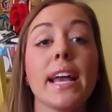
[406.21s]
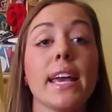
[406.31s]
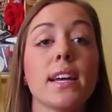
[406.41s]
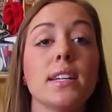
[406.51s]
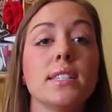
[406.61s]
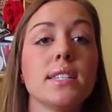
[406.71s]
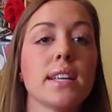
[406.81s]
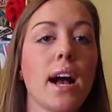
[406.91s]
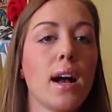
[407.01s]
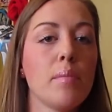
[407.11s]
And
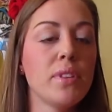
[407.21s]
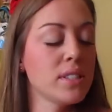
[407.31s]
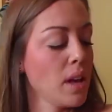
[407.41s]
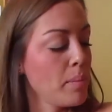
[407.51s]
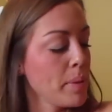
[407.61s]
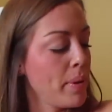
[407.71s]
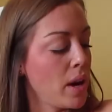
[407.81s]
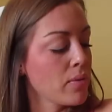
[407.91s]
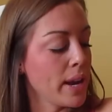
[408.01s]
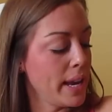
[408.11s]
this
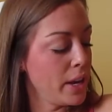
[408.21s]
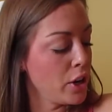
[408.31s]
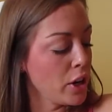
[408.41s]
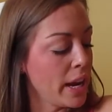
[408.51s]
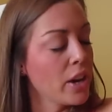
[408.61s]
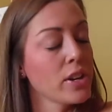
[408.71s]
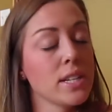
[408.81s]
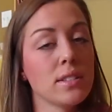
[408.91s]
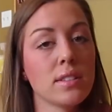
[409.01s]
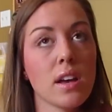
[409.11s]
OmniPod right here
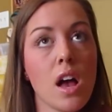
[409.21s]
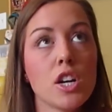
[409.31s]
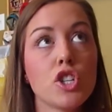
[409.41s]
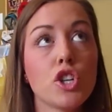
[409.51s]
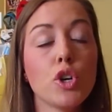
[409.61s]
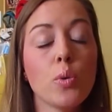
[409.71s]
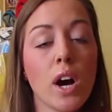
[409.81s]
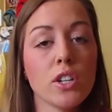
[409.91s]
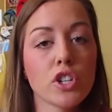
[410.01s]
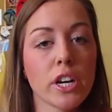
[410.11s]
carries
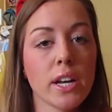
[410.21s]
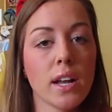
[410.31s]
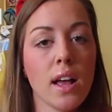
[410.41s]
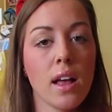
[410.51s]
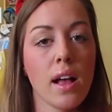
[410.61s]
200